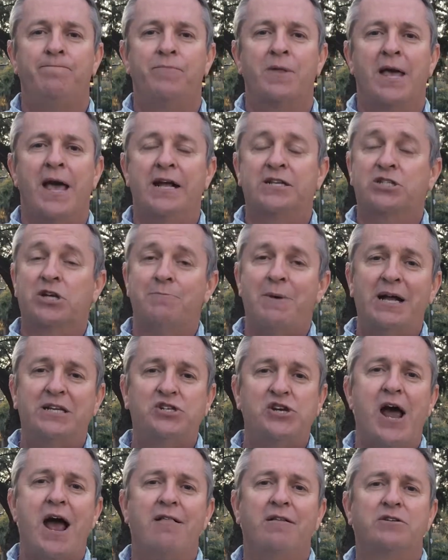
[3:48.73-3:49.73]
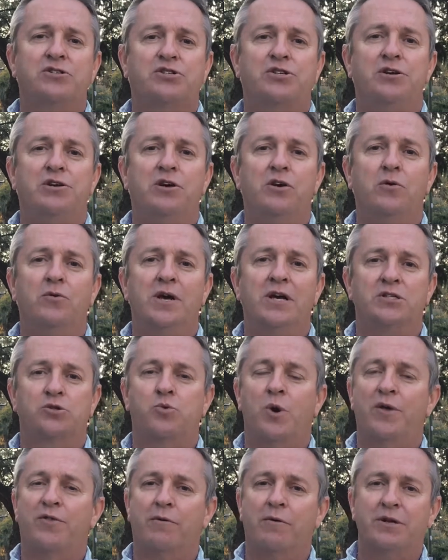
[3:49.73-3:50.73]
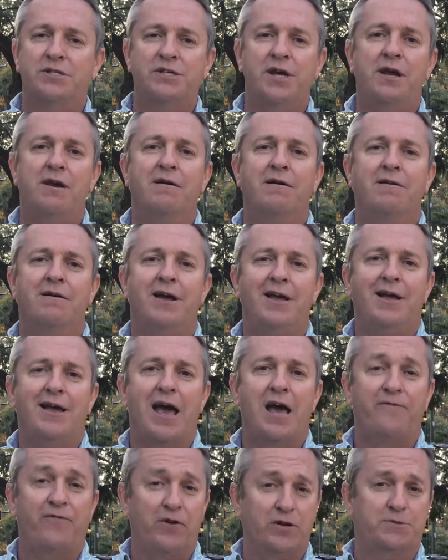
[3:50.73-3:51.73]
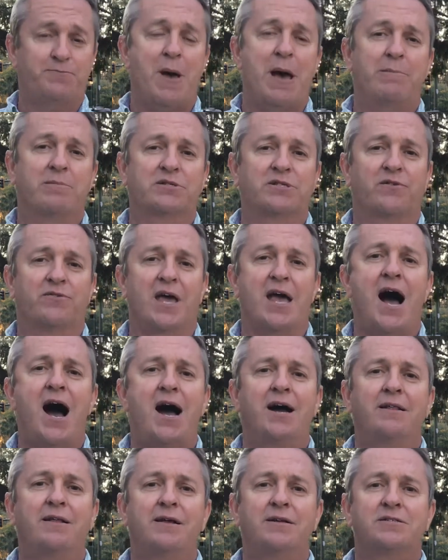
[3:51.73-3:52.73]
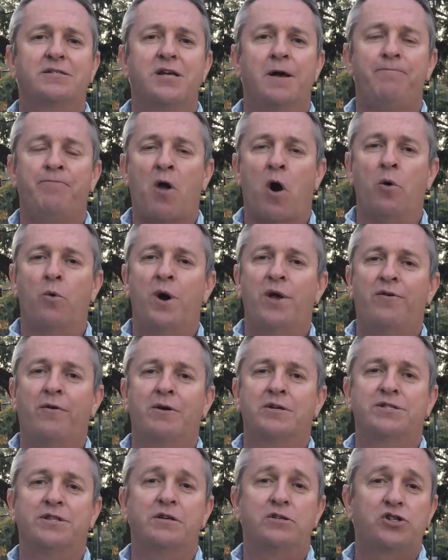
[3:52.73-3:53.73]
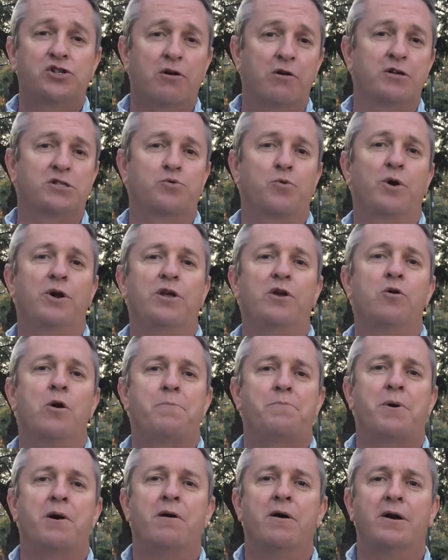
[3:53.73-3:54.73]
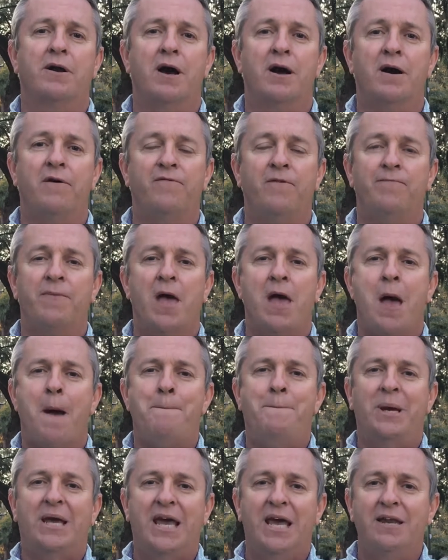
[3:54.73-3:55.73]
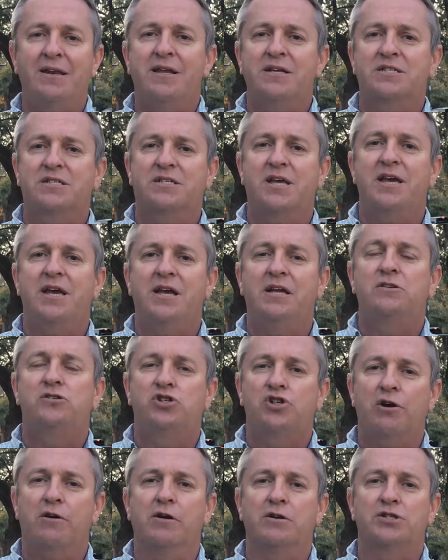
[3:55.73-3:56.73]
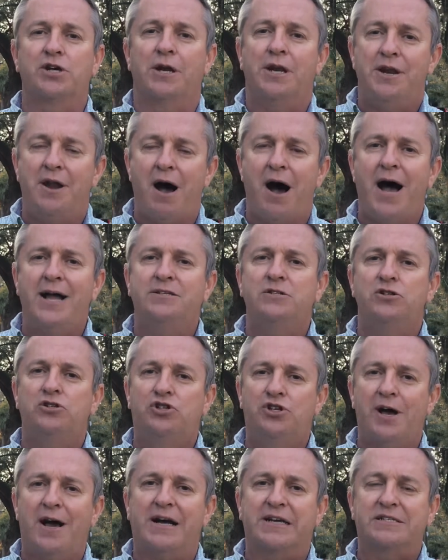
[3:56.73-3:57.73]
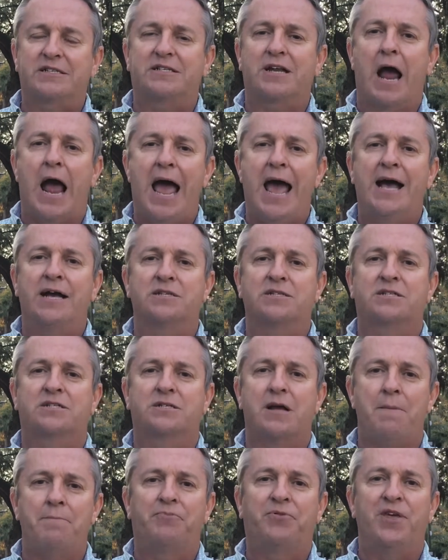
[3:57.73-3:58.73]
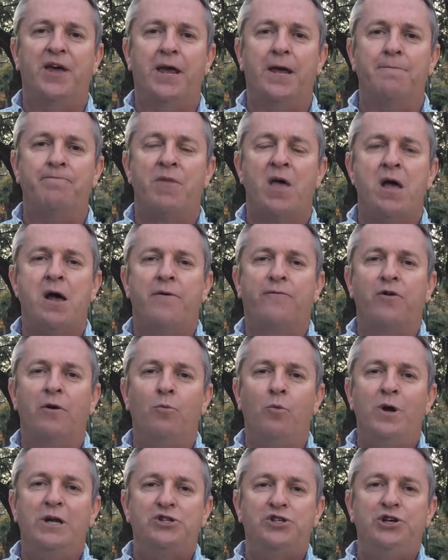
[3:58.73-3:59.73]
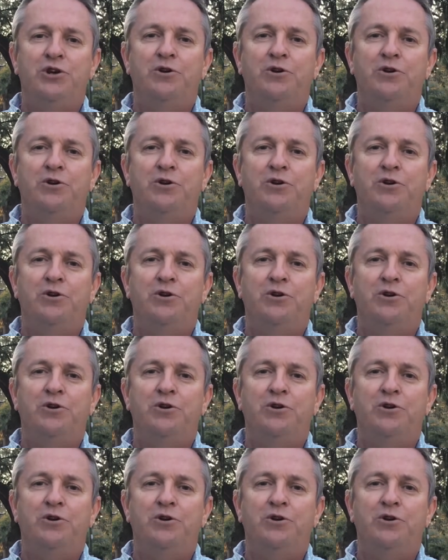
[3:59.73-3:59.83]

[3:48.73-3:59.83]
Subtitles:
And so my challenge to you is, whether it's here at First Baptist of the Islands or whether it's in the church where you're a part of, begin to see church not just as something from which you